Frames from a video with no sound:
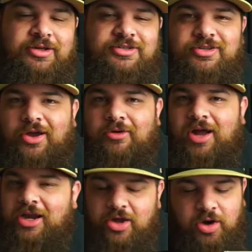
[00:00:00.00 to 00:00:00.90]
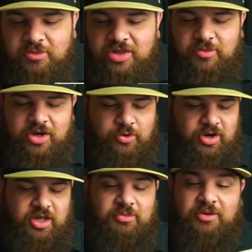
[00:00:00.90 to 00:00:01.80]
So I know I'm in the
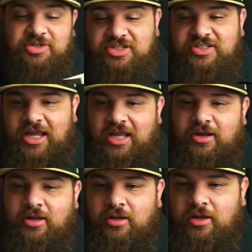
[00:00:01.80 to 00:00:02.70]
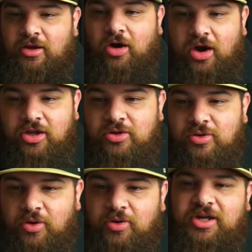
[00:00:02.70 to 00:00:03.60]
minority, but I'm just saying, are you
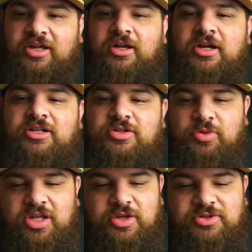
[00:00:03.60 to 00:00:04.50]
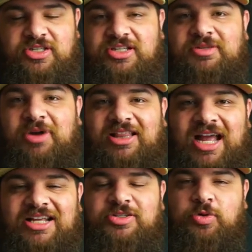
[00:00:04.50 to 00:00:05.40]
going to reuse this? And my
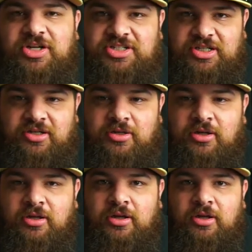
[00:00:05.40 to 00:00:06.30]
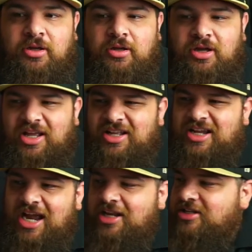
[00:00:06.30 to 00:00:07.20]
last question, and it
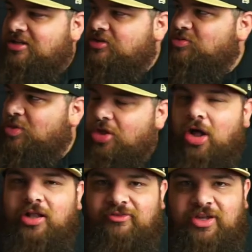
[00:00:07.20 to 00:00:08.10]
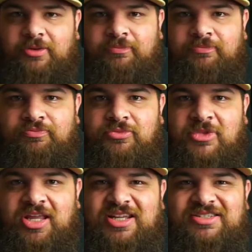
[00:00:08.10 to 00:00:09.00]
kind of deals with all of it,
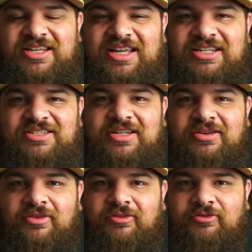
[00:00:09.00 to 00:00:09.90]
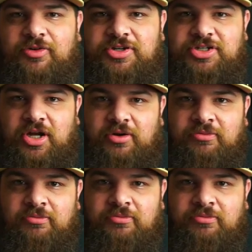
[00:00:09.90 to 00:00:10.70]
is it for show?